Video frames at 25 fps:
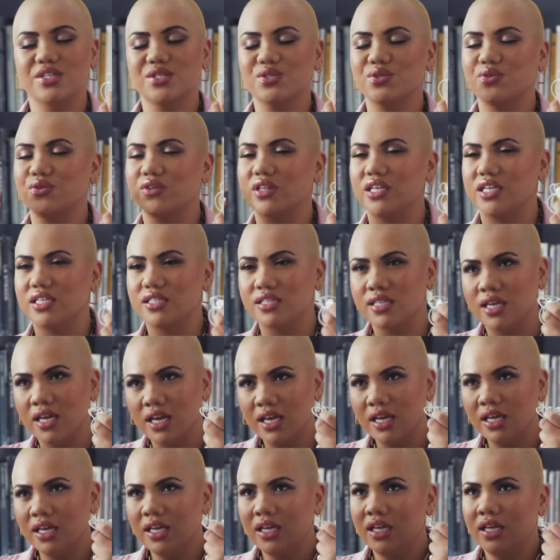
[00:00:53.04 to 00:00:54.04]
I saw these
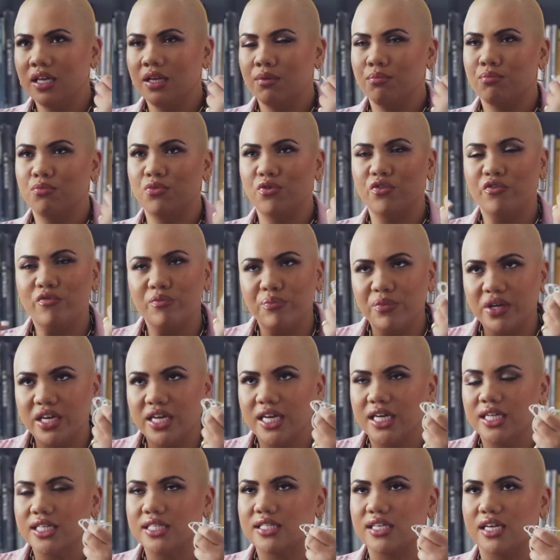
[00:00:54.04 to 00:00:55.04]

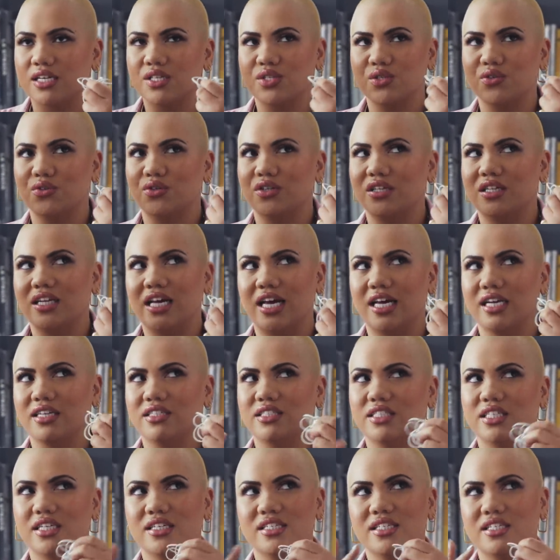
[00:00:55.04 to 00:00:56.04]
movements. I saw
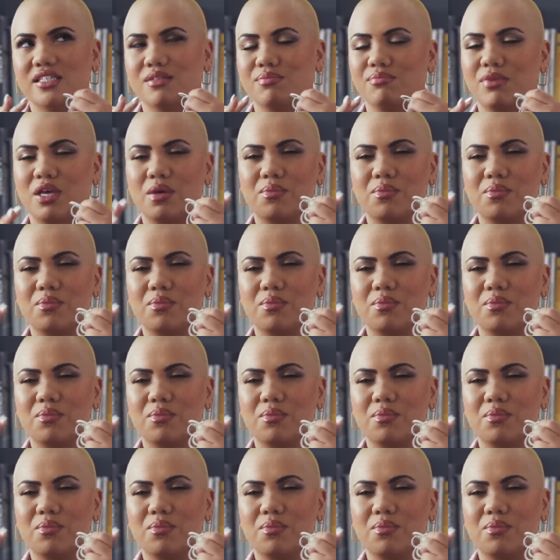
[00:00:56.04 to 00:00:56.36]
like just